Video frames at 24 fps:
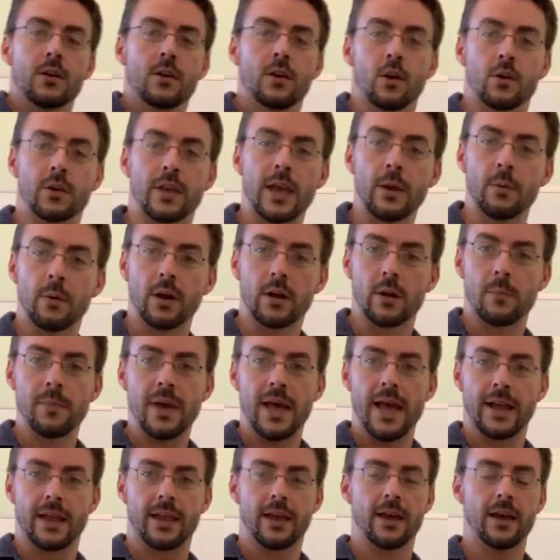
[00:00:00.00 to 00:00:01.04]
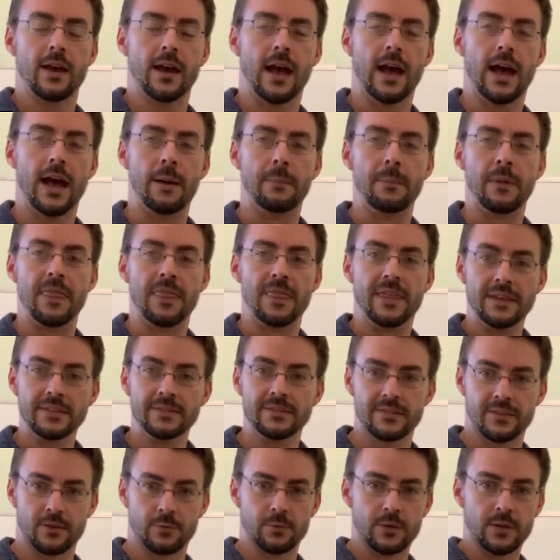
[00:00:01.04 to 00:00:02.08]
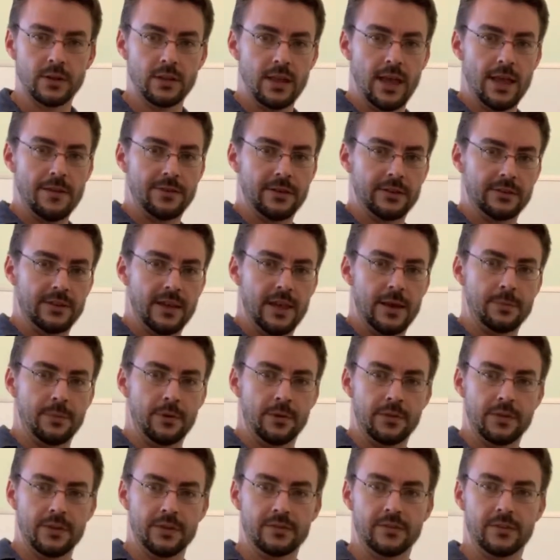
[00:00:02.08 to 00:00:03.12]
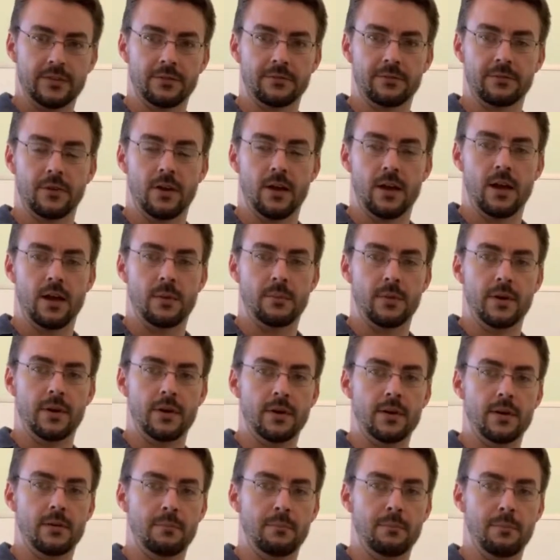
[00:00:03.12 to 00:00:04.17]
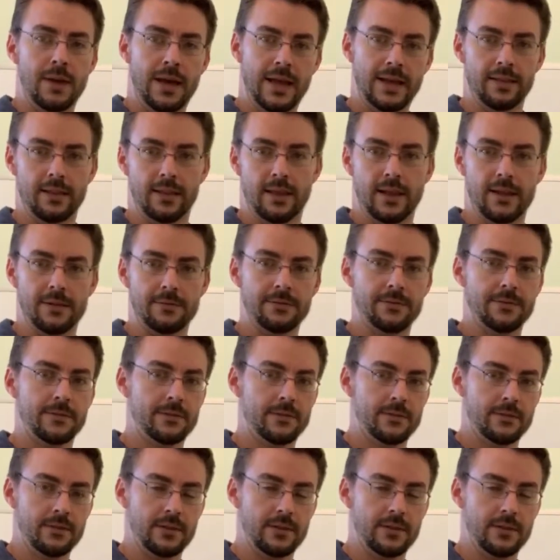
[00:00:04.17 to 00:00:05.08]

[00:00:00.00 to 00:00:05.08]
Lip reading: Okay, welcome back. This is a real life example. This is from my life.